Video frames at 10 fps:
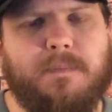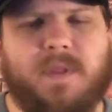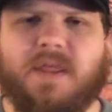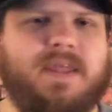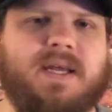
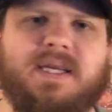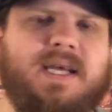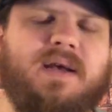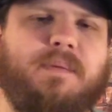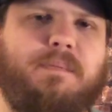Nothing
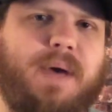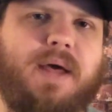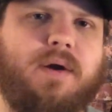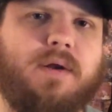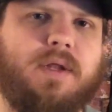did it
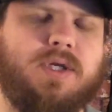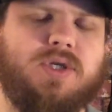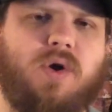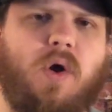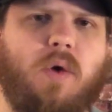better than
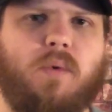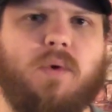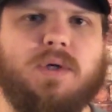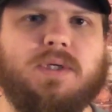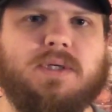Star
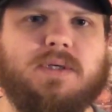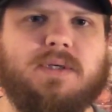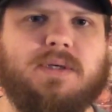Wars.